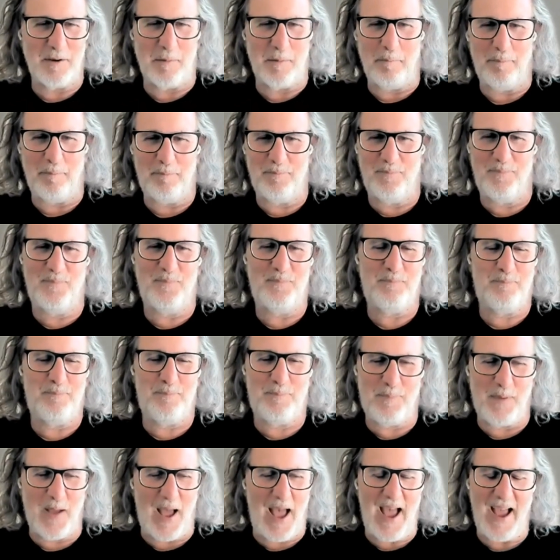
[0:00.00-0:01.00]
here's a
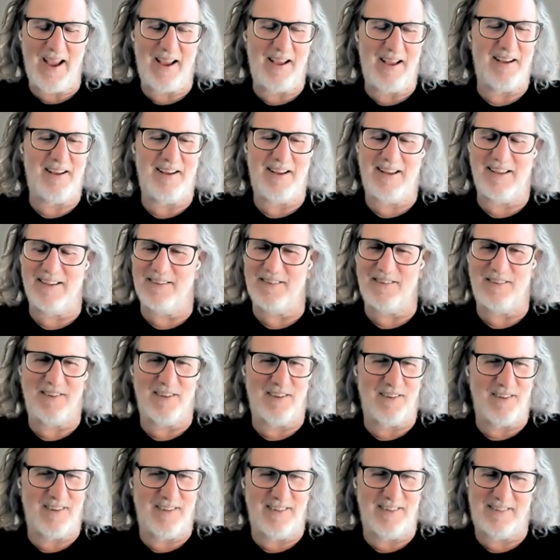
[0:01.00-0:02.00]
bag of
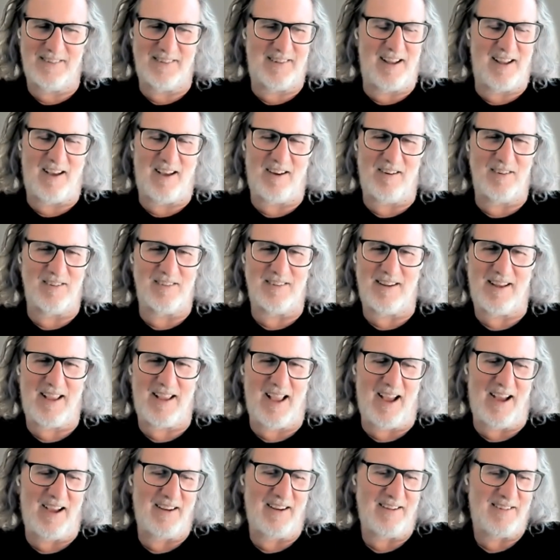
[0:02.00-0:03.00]
gazillions of dollars
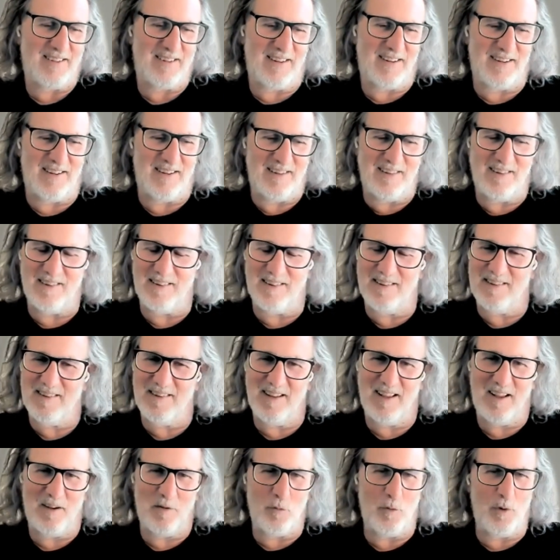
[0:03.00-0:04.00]
of cash,
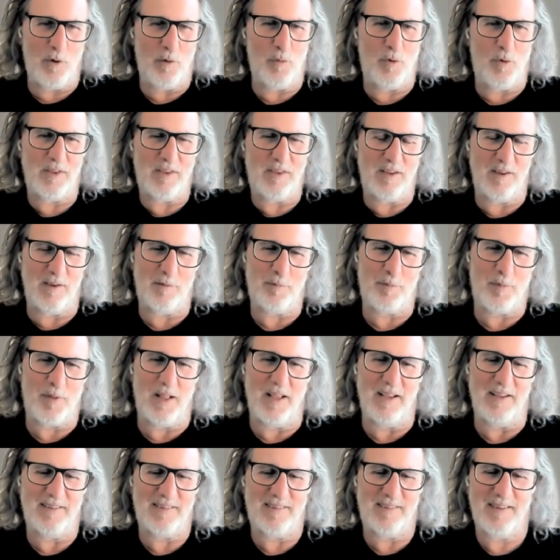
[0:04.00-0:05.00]
and we want this
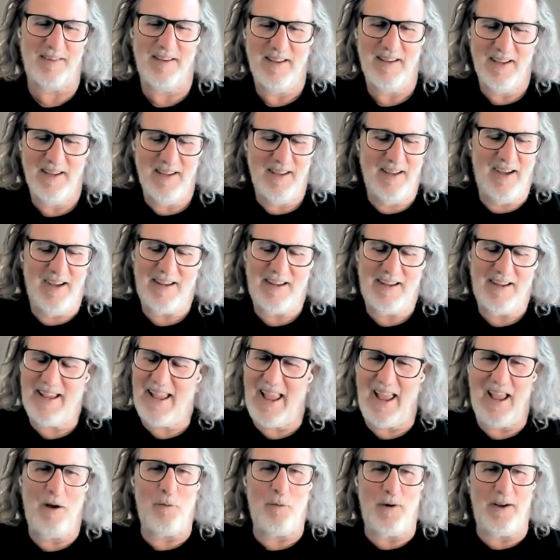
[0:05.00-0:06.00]
place.
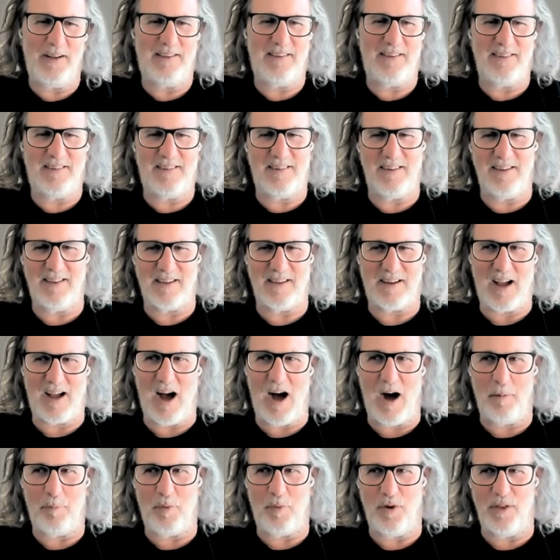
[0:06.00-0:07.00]
Can't wait to see the
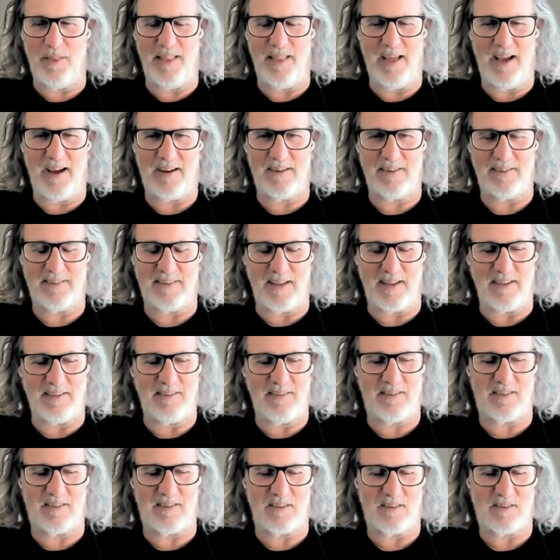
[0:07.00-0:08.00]
comp on that, because
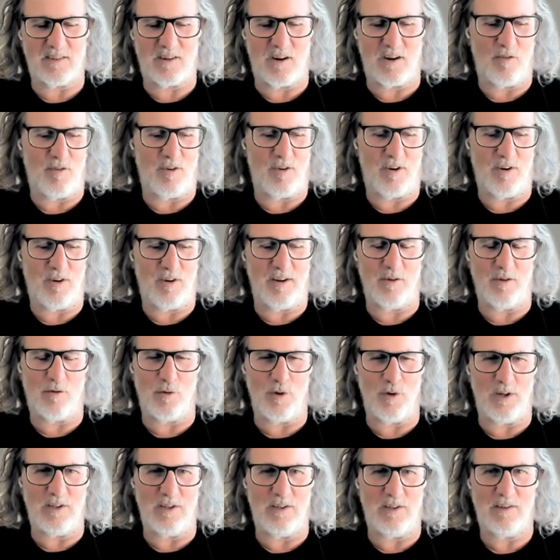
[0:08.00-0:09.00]
that's just going to
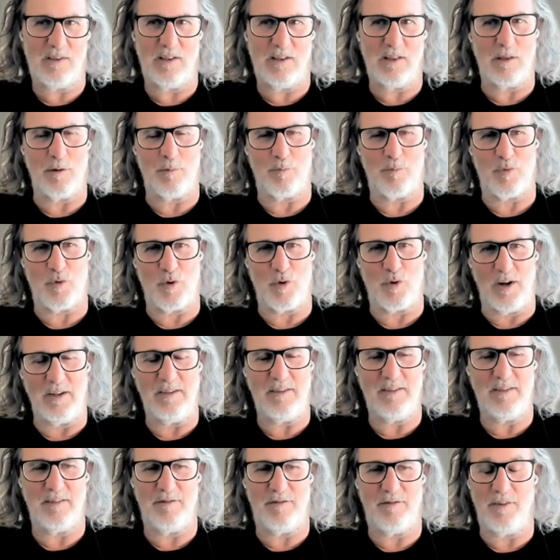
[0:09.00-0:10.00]
increase the
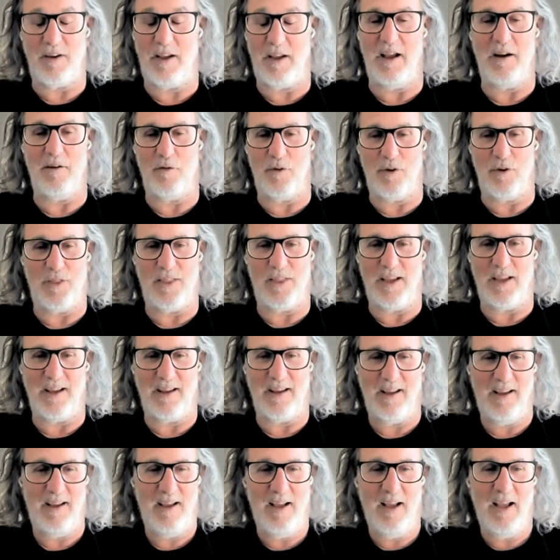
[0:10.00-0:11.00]
price of
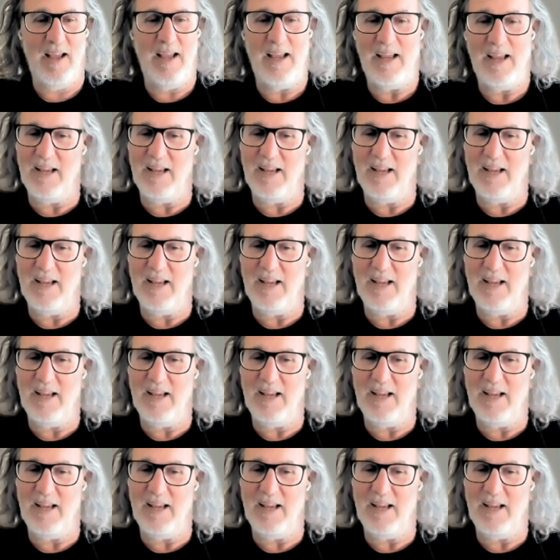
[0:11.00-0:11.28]
everything.